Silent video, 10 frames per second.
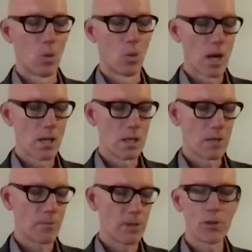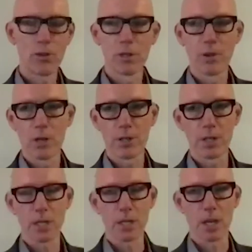Well, you know,
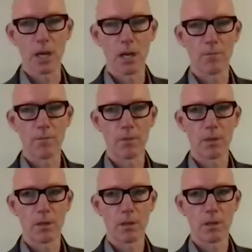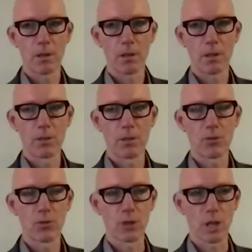universities are
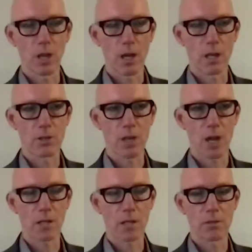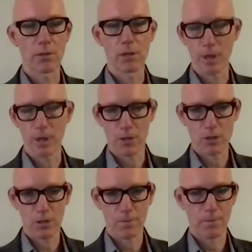institutionalized sites of
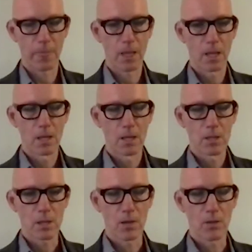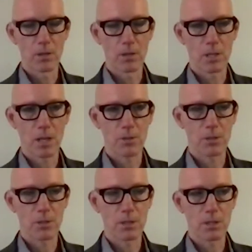innovation. So the
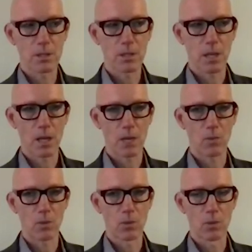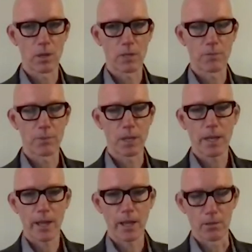discussions there will always be
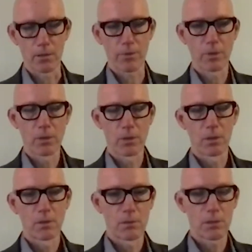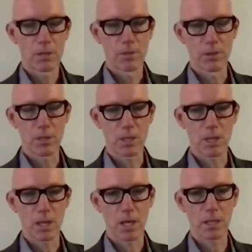ahead of civil
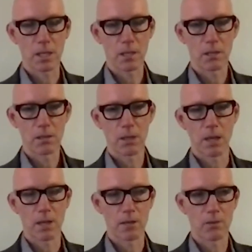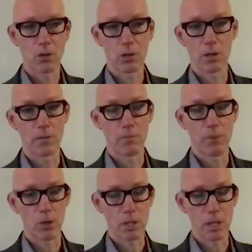society and certainly
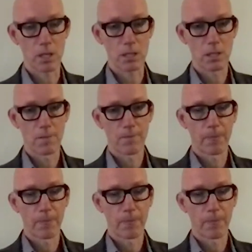politics,